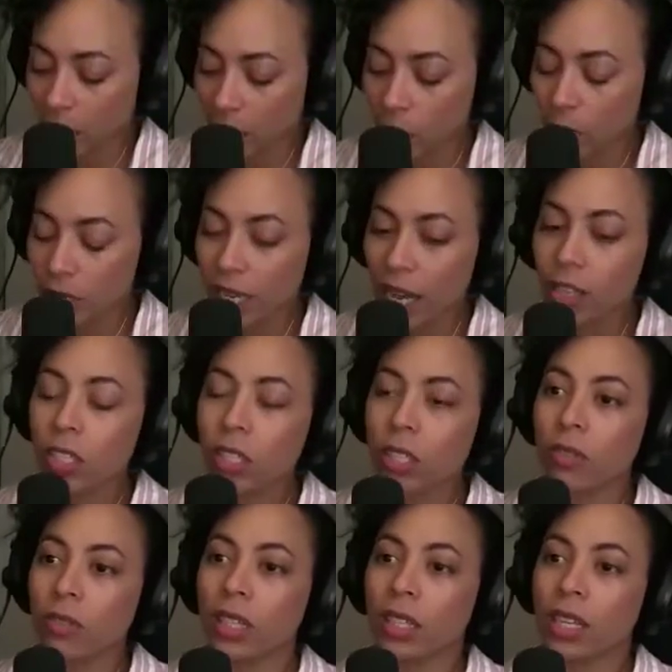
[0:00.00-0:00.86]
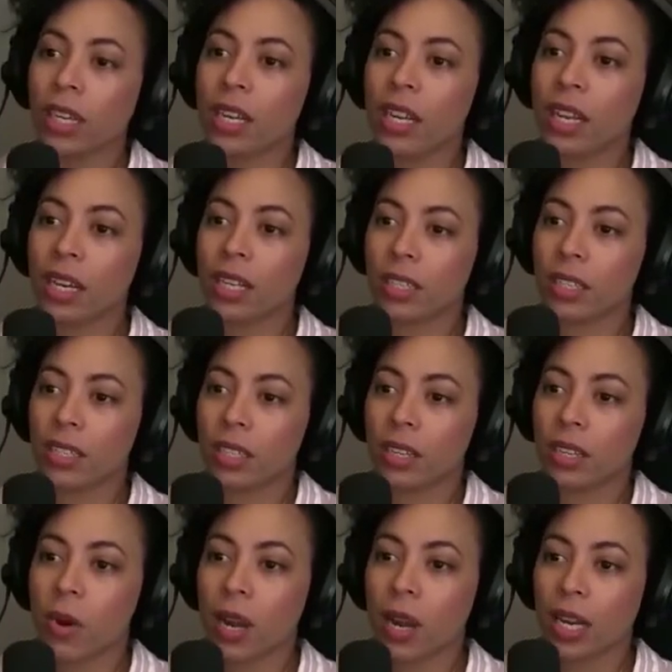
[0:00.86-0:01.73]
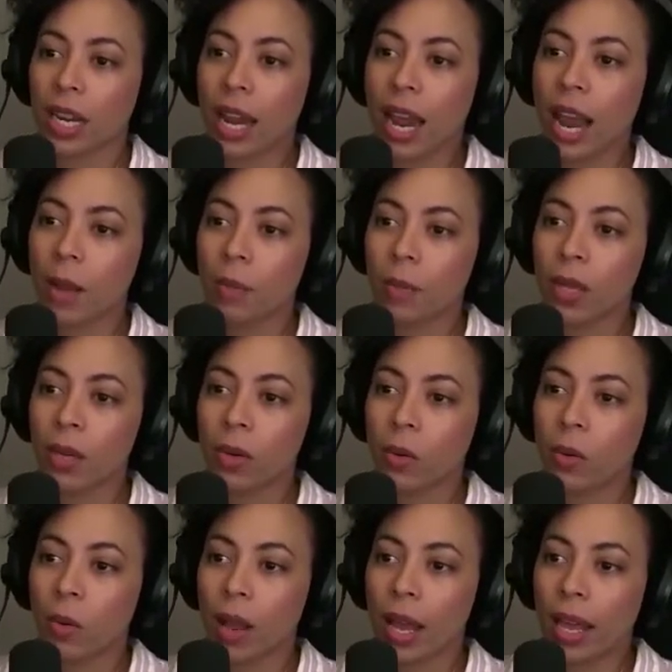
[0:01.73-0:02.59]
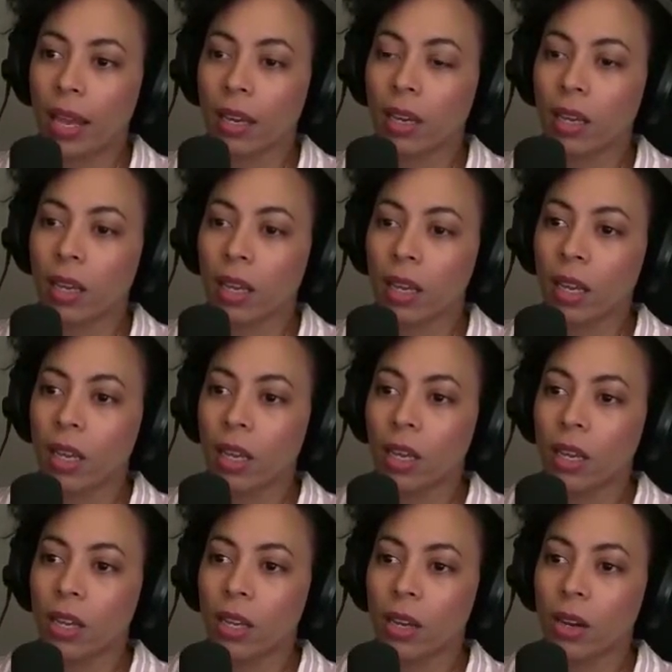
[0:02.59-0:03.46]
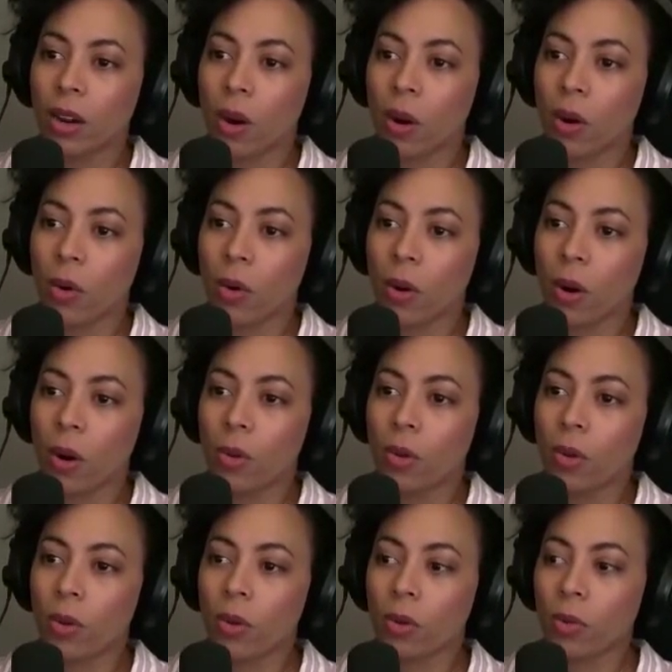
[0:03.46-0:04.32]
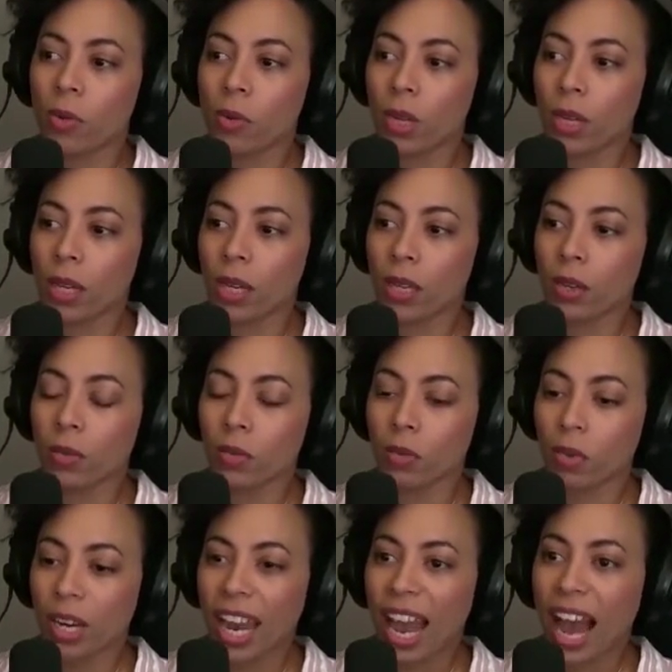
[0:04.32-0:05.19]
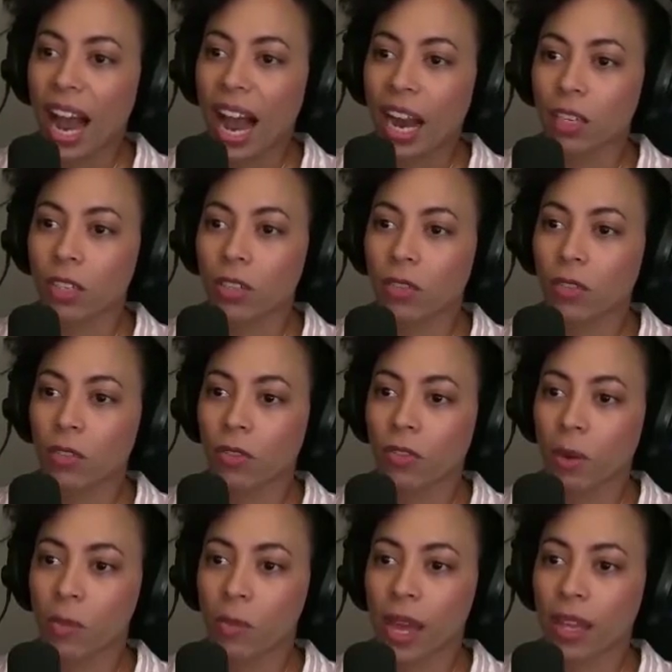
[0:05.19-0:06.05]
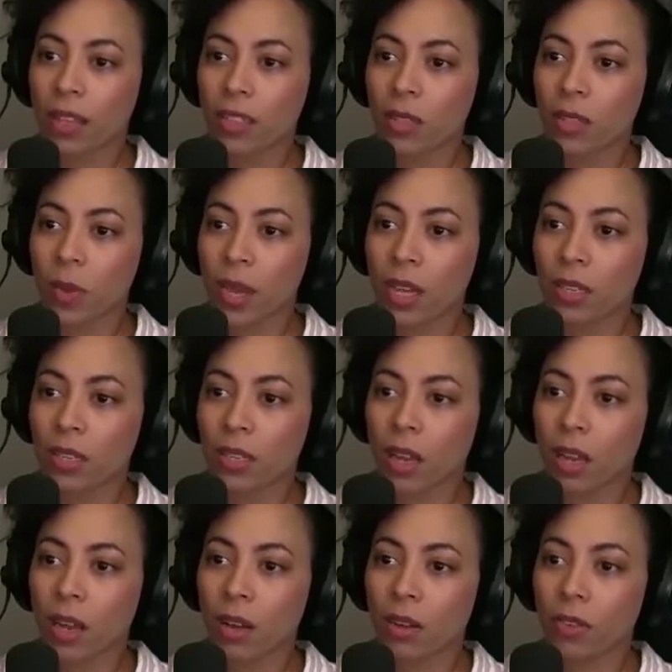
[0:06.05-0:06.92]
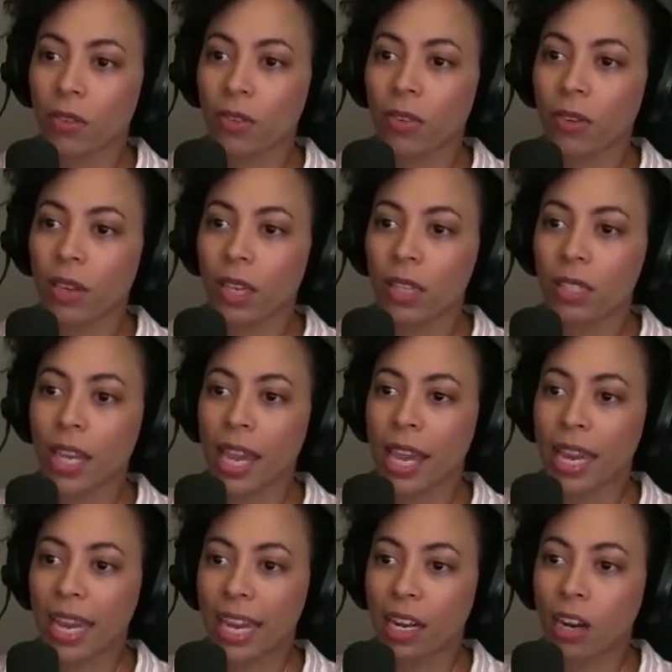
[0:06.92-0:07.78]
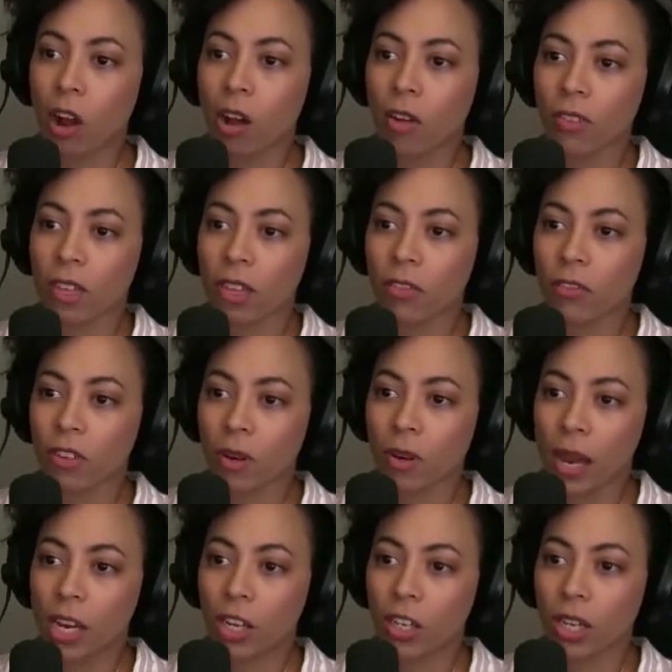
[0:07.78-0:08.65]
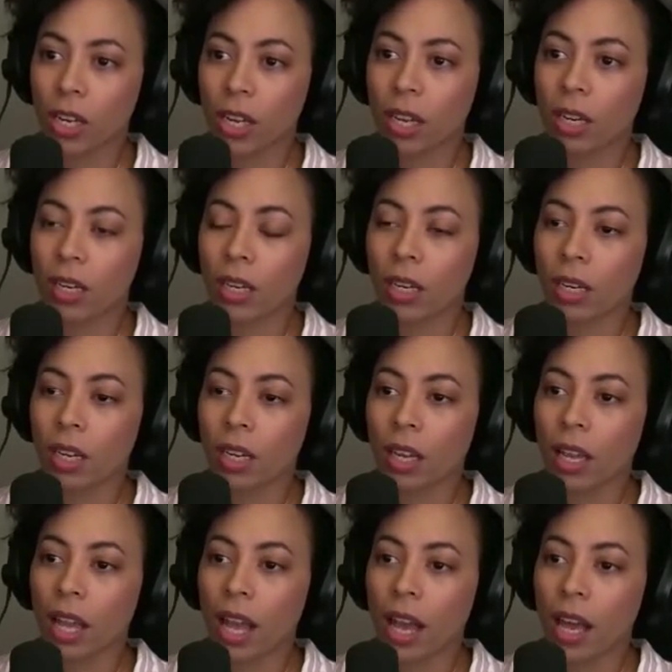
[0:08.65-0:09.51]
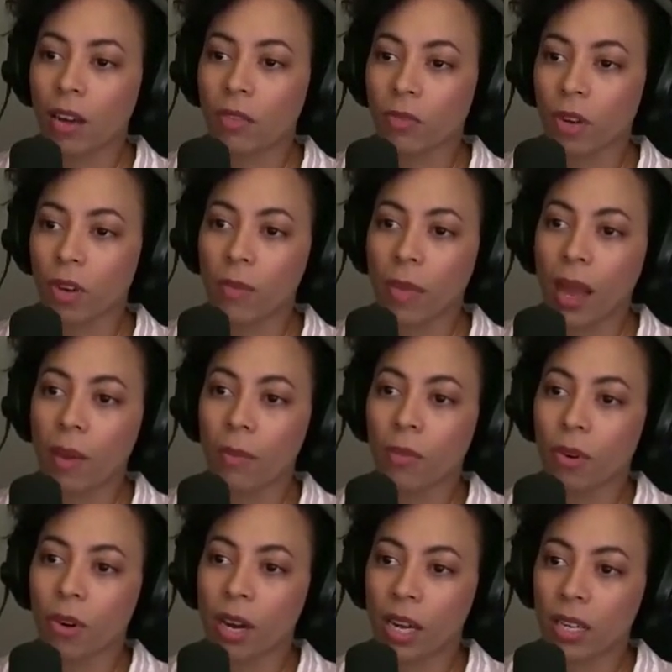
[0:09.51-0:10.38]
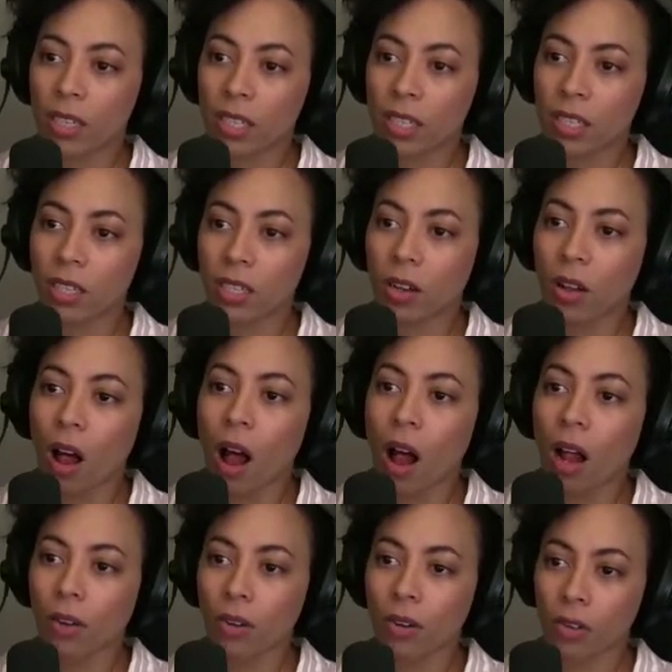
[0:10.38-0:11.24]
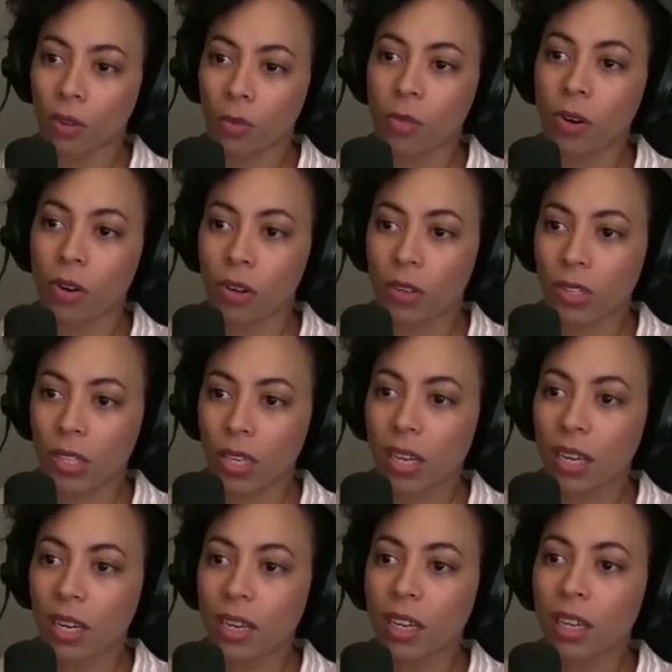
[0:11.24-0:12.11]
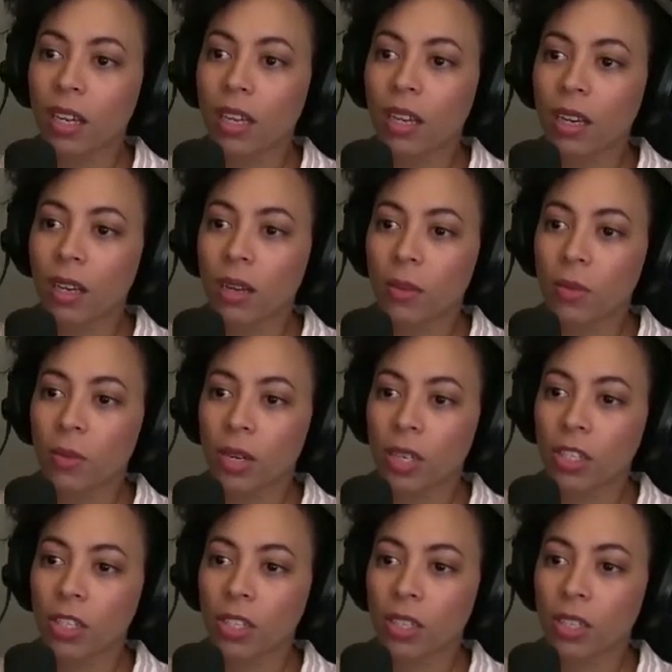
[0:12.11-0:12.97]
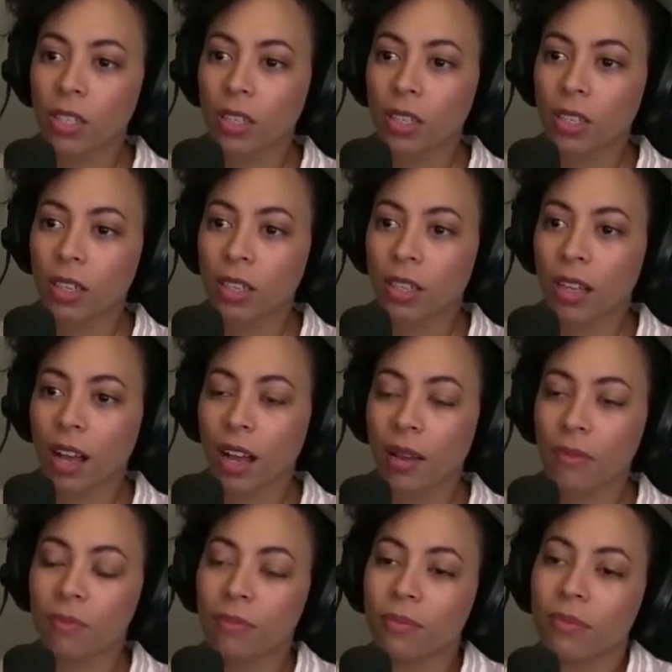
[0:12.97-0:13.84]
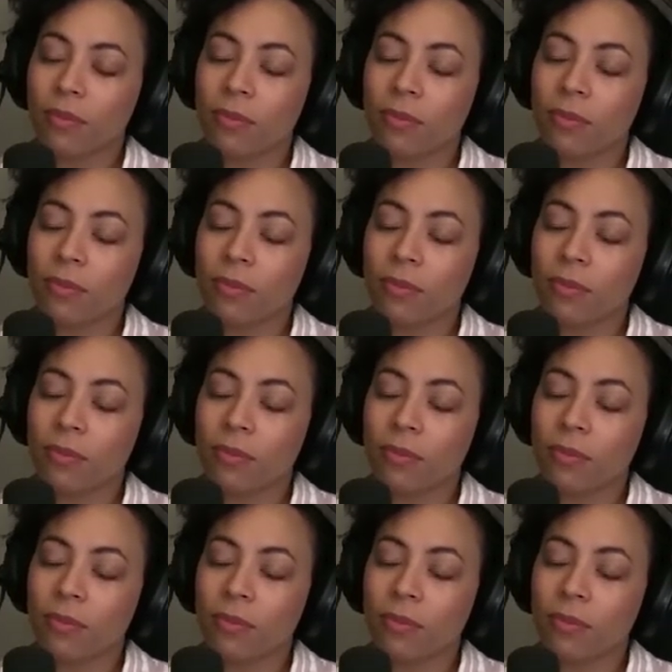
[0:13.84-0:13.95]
actually really neat to see what can happen when, we react from that space of taking in all of the information and remembering to still honor the person, which, can